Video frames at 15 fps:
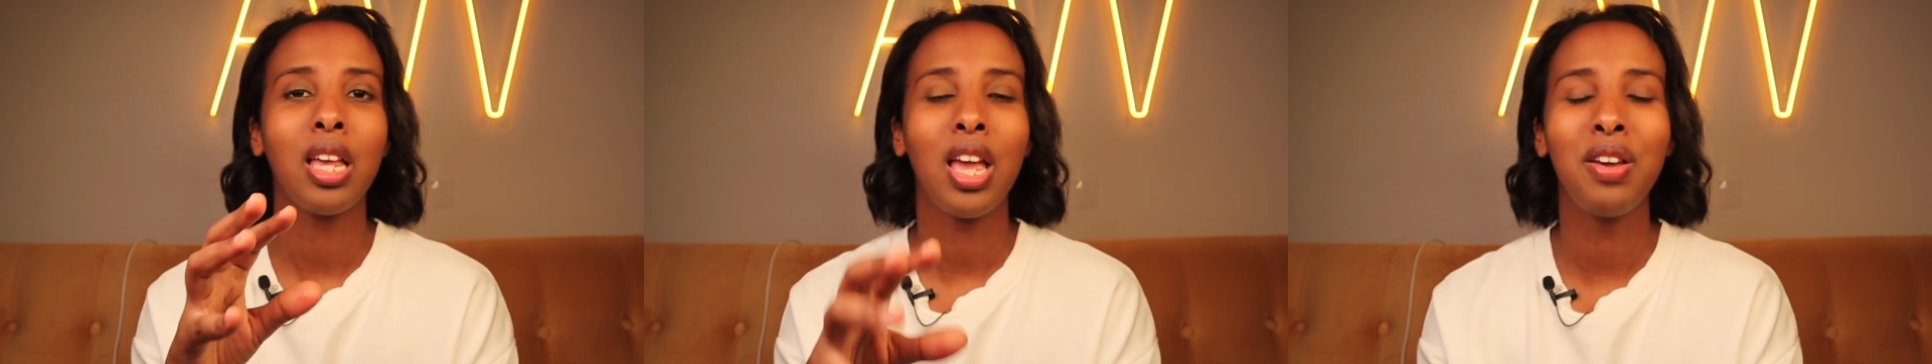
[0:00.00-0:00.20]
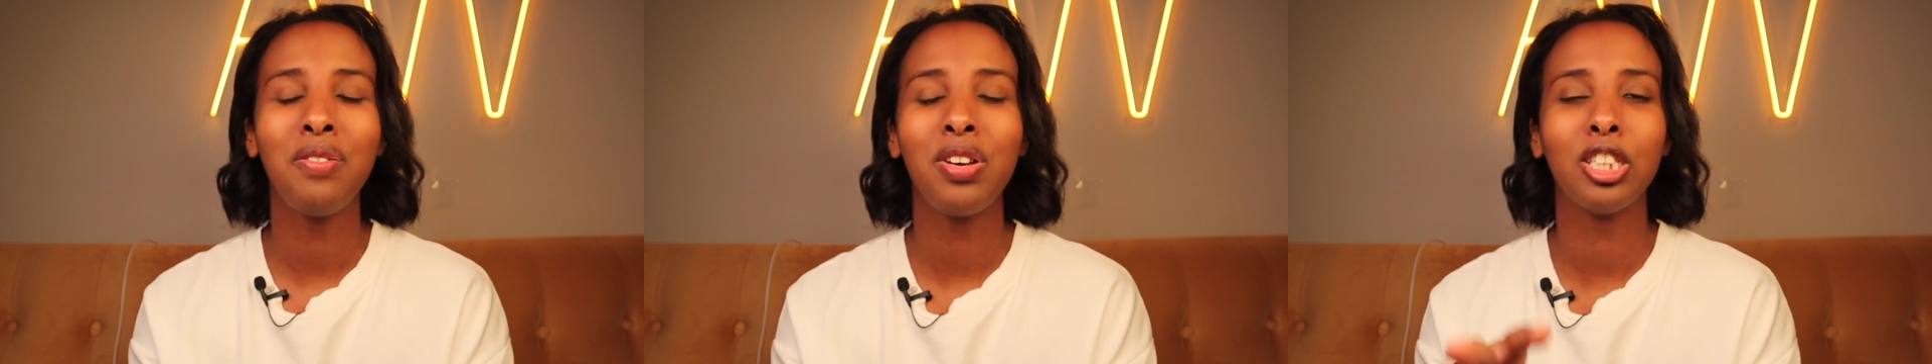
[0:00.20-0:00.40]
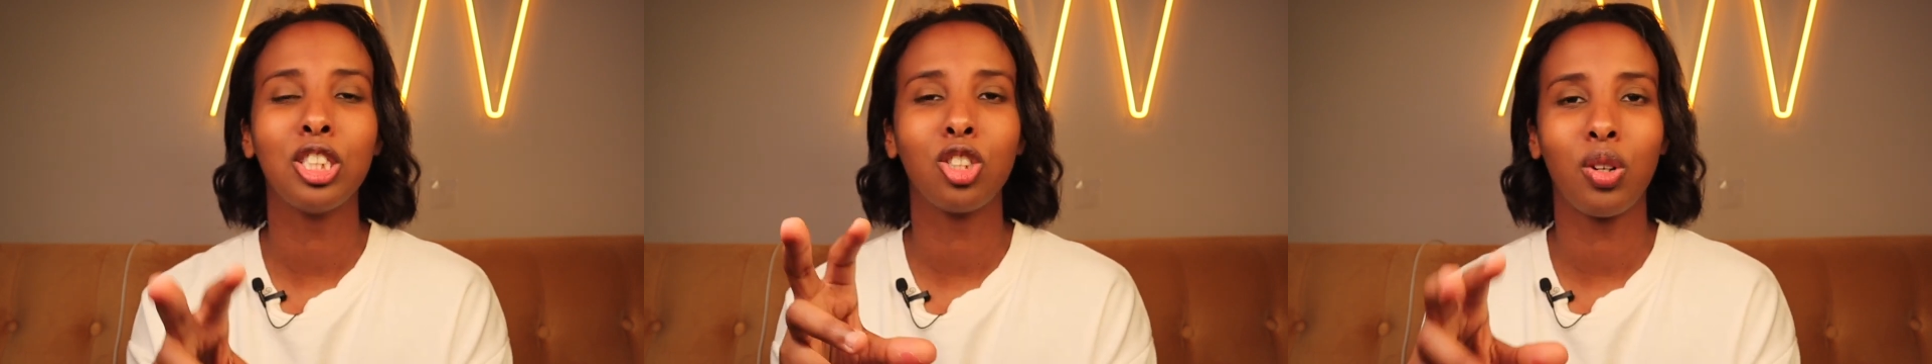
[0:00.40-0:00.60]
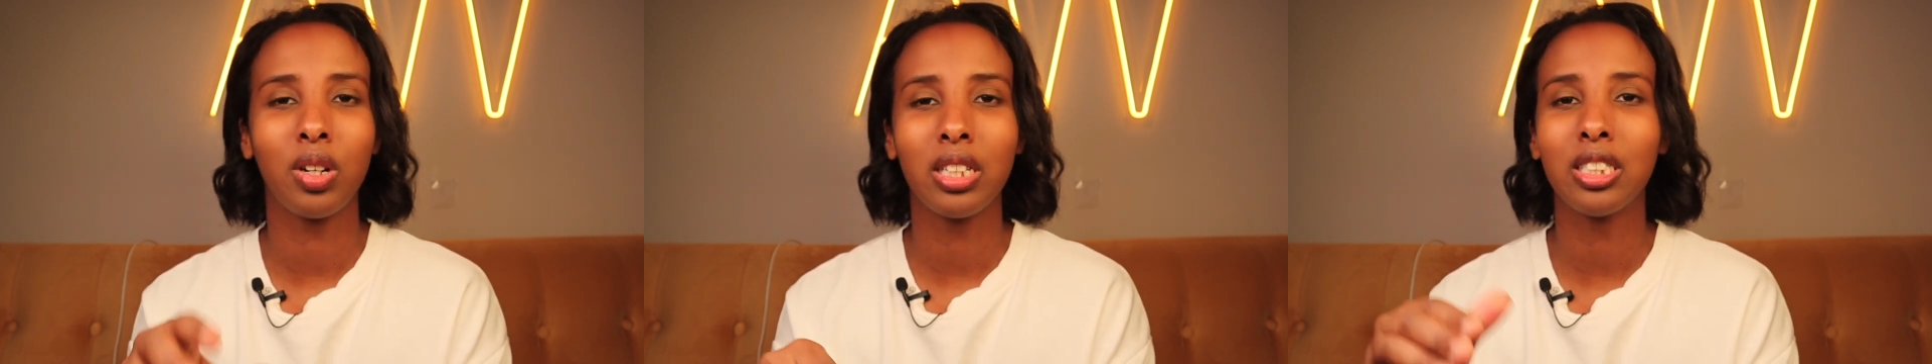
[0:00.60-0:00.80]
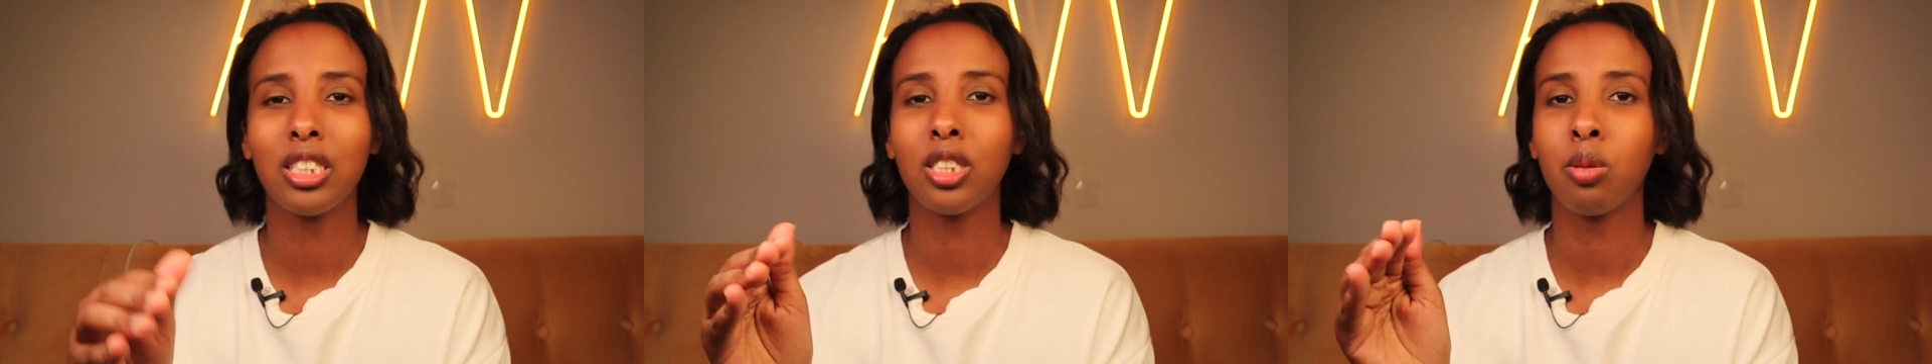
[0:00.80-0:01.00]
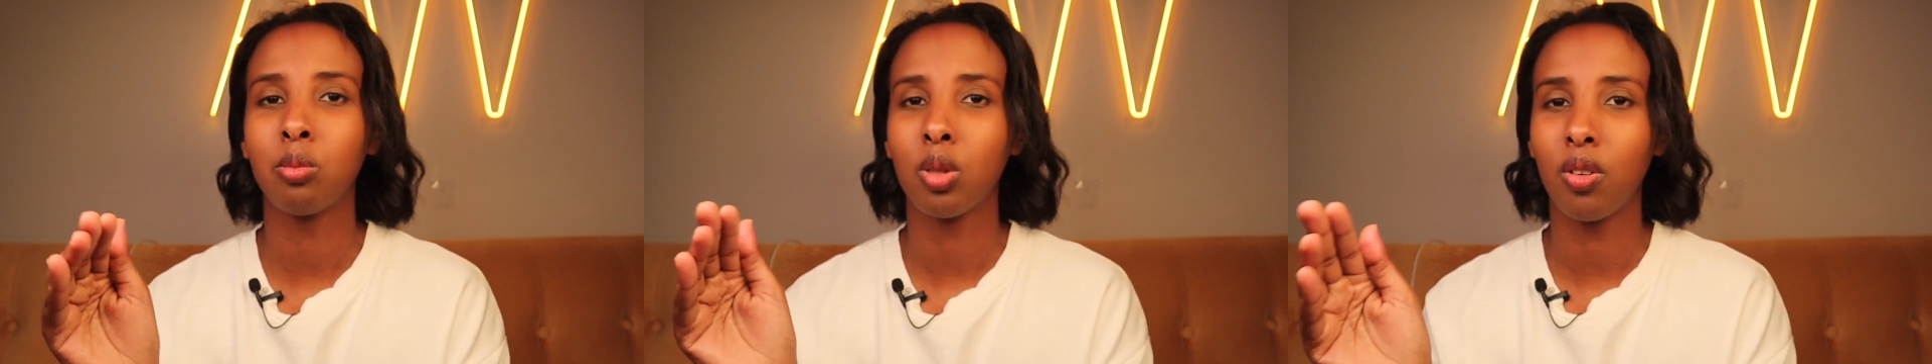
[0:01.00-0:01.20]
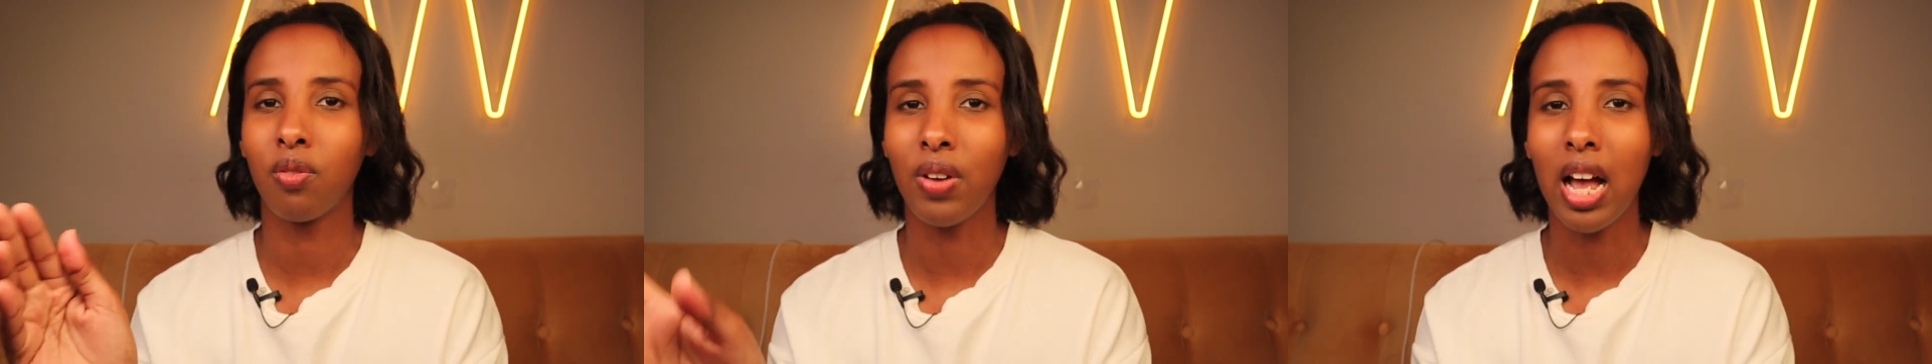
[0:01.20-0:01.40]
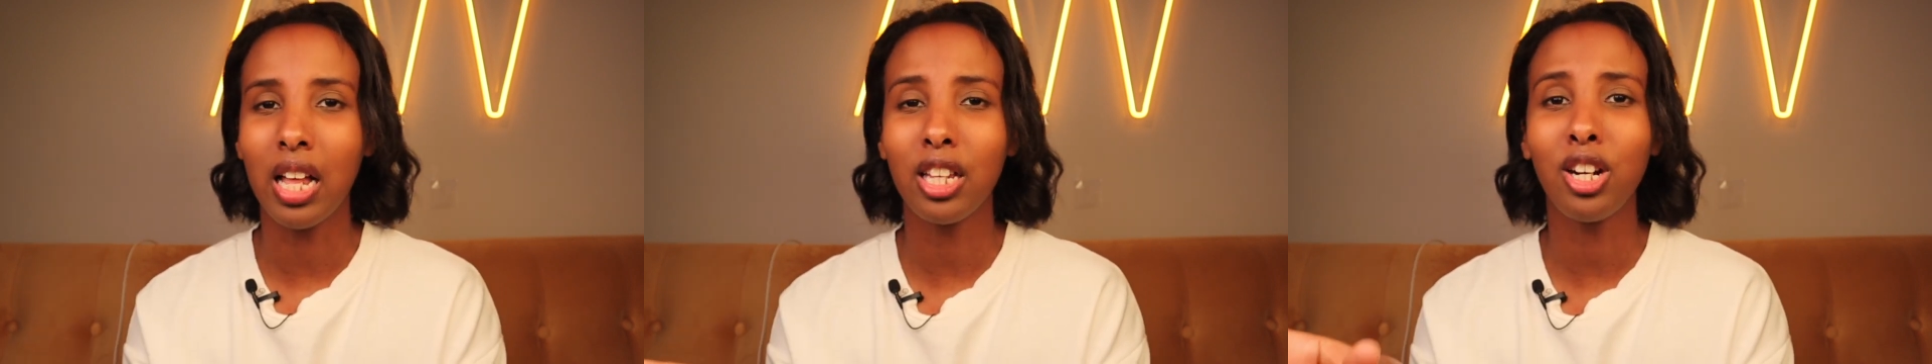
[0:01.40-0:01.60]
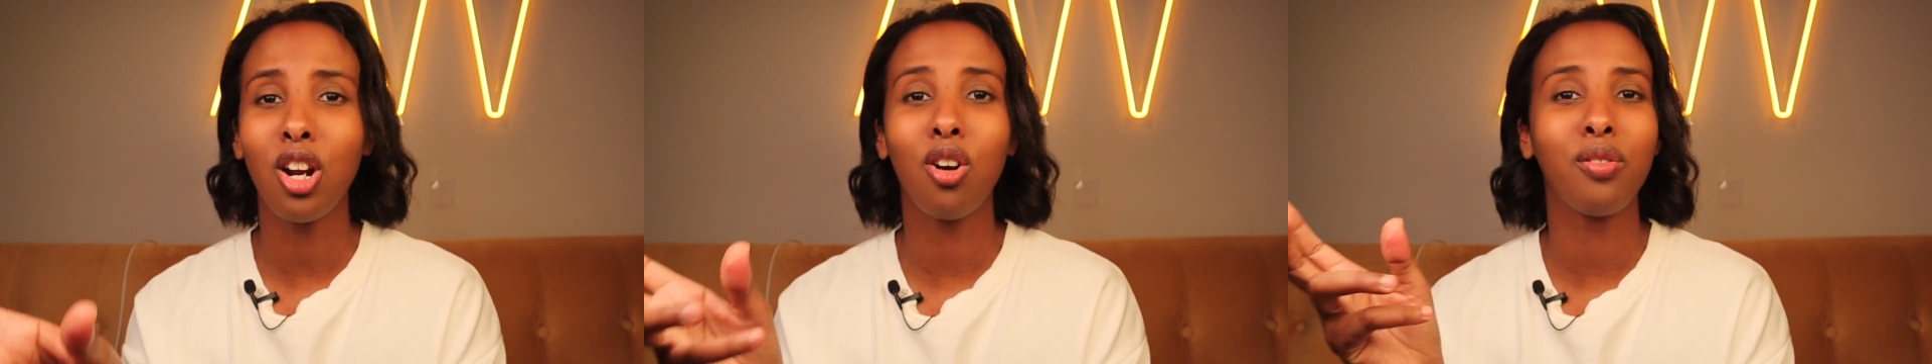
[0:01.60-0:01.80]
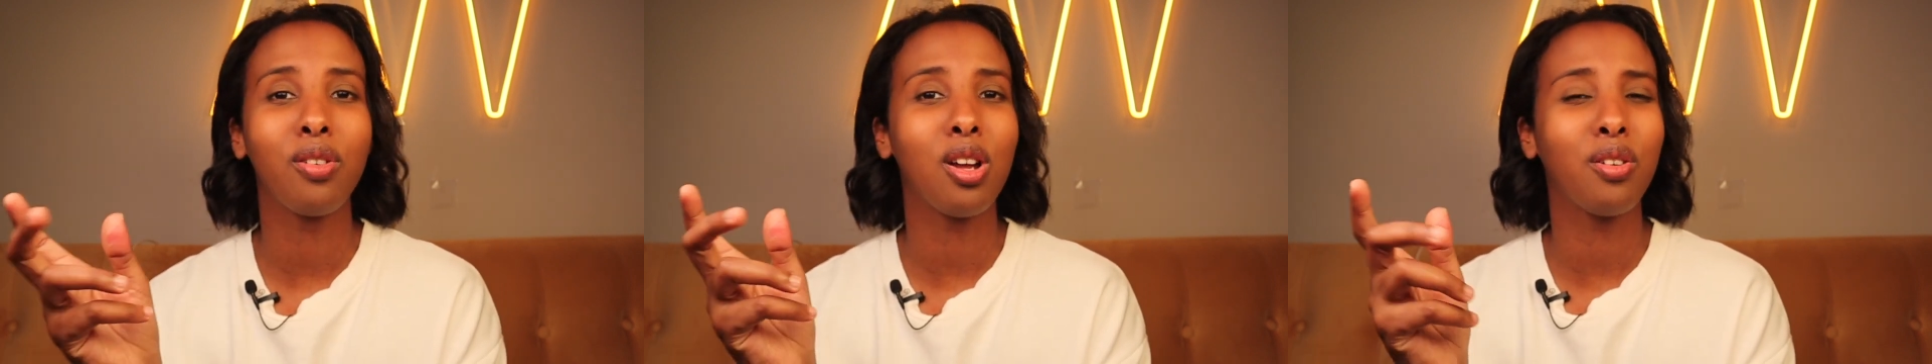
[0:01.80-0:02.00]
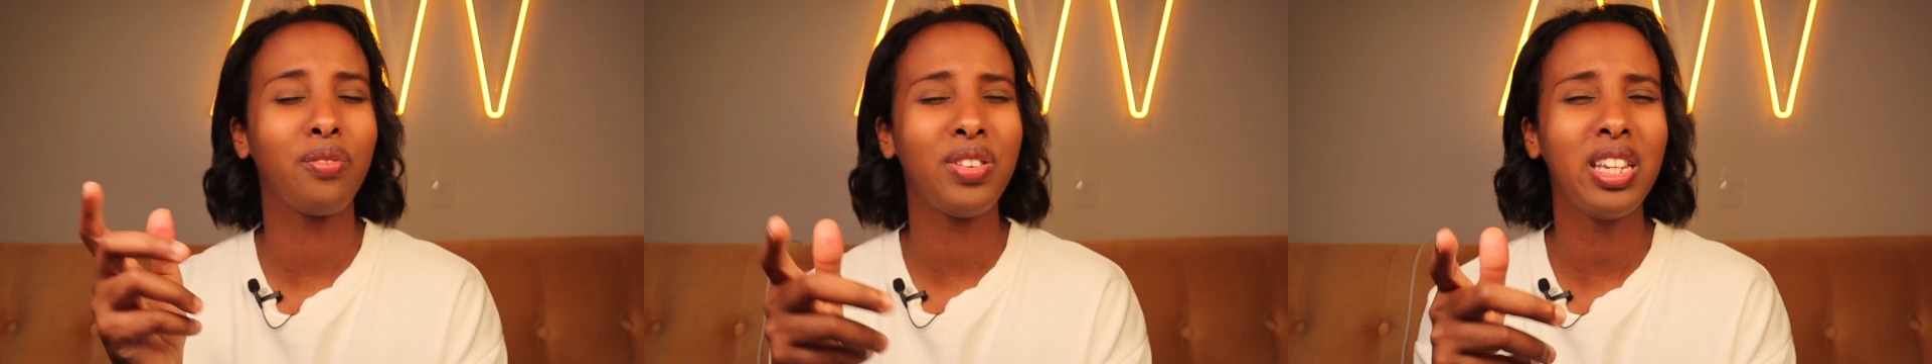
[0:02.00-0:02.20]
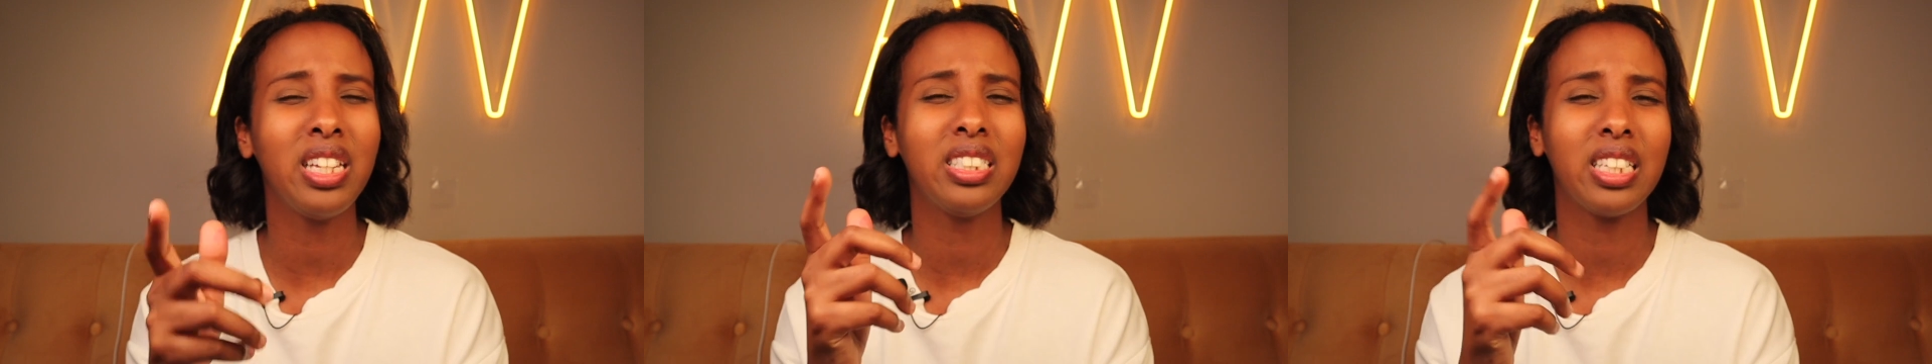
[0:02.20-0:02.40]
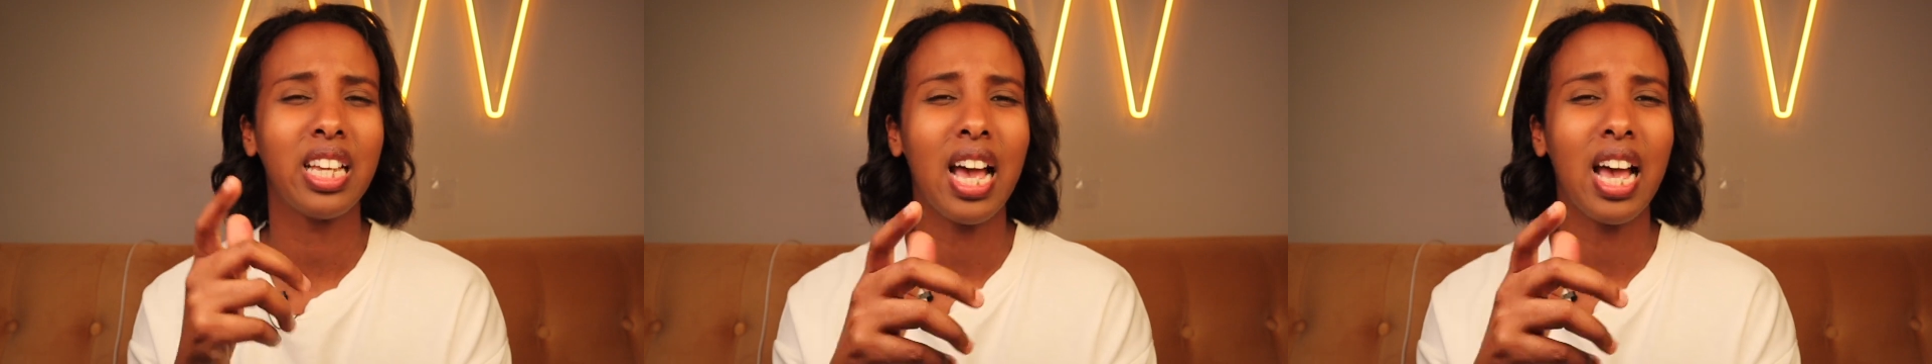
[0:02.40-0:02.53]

if his criticisms are valid or if he's